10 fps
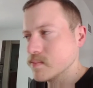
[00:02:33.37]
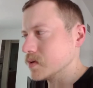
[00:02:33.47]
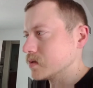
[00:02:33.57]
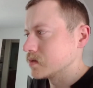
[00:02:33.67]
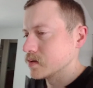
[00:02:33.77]

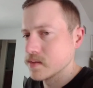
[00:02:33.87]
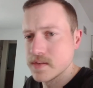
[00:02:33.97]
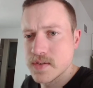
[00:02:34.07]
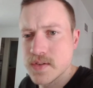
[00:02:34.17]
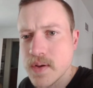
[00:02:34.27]
But uh,
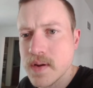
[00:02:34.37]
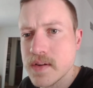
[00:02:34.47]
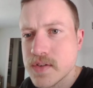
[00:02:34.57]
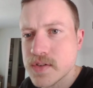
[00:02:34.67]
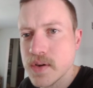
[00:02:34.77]
just thought
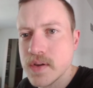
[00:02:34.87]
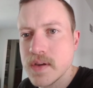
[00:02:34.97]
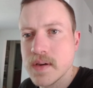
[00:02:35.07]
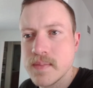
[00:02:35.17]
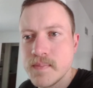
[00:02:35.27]
I'd show
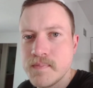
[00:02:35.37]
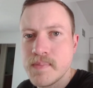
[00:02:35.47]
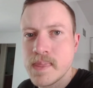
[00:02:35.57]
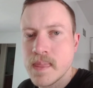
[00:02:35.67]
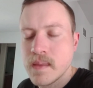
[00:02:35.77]
you,
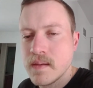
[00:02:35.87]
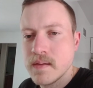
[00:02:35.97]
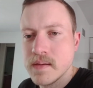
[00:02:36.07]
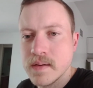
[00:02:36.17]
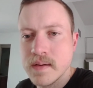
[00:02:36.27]

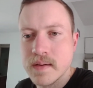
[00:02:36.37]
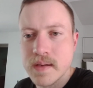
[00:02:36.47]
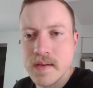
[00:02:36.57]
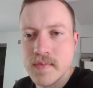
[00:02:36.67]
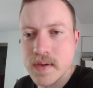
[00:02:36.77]
uh,
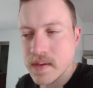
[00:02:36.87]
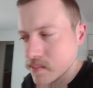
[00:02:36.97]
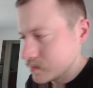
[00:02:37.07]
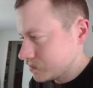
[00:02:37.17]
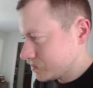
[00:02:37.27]
give you
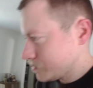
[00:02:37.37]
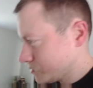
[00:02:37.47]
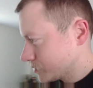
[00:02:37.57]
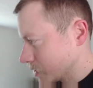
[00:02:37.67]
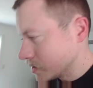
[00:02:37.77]

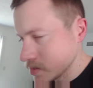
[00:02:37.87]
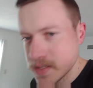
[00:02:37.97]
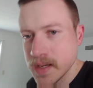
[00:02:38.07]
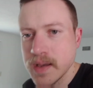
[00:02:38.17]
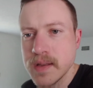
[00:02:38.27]

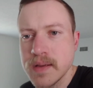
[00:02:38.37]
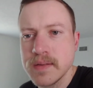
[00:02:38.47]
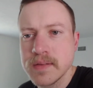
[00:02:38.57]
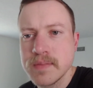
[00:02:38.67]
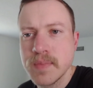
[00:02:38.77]
insight
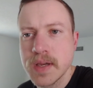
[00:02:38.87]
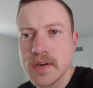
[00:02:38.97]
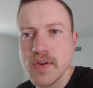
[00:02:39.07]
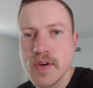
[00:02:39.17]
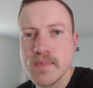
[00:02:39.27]
on my
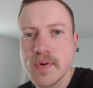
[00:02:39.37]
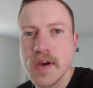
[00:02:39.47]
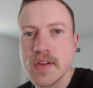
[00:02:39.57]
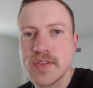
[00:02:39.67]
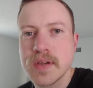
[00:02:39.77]
current
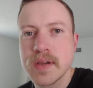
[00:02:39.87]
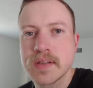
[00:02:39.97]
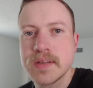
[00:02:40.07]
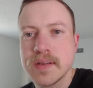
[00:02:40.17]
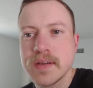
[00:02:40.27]

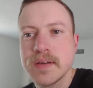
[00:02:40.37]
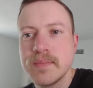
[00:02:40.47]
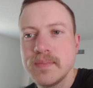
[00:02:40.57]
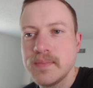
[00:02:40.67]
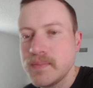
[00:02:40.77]
project.
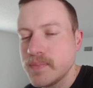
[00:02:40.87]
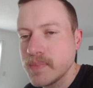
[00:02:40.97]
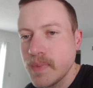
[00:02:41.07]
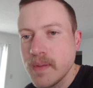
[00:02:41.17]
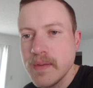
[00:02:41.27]
Uh,
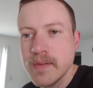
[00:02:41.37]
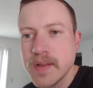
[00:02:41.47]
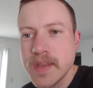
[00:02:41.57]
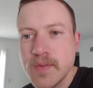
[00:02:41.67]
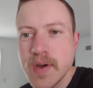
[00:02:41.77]

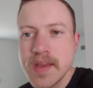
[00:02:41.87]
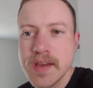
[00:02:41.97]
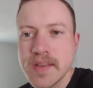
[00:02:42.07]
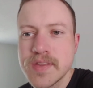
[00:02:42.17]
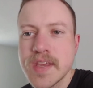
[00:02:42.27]
well, anyway,
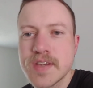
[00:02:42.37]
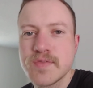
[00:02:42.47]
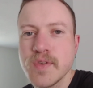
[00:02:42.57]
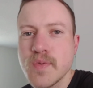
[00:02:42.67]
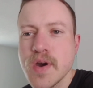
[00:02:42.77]
uh, thanks
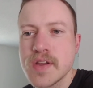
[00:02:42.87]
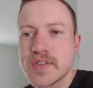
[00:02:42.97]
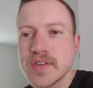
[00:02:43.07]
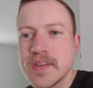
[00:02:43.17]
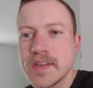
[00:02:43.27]
for
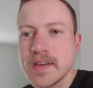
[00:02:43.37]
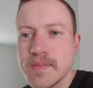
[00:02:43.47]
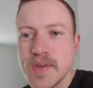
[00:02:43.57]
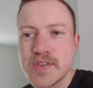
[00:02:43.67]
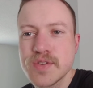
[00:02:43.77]
watching.
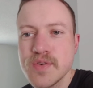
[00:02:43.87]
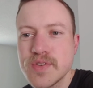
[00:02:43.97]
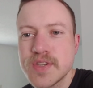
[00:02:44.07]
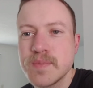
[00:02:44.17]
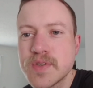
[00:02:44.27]
Uh, be sure
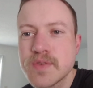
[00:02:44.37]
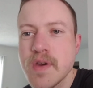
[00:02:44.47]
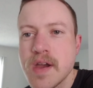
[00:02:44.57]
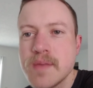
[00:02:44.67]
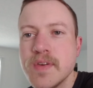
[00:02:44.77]
and
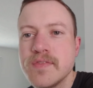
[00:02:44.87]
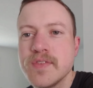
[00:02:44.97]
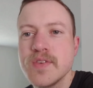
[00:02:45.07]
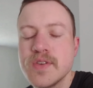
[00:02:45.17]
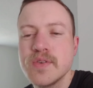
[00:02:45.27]
subscribe
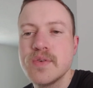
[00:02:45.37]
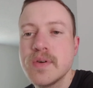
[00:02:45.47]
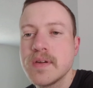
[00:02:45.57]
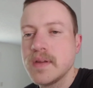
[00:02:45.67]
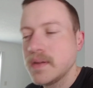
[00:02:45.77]
if you're new,
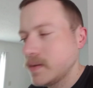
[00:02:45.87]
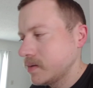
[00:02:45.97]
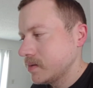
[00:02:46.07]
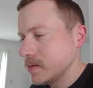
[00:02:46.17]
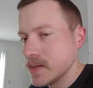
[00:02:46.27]

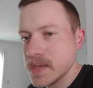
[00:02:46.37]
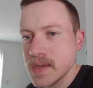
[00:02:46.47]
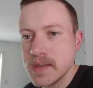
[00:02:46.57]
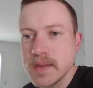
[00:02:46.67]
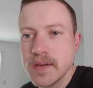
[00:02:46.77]

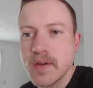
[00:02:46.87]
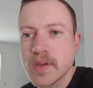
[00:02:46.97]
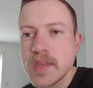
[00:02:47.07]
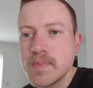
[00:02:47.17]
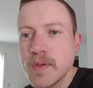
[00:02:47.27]
and uh, I'll
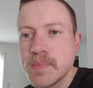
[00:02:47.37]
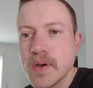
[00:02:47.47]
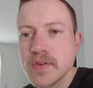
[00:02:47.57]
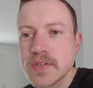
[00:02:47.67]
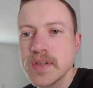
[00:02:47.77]
keep you
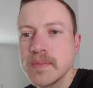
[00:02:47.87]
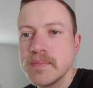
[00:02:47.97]
posted.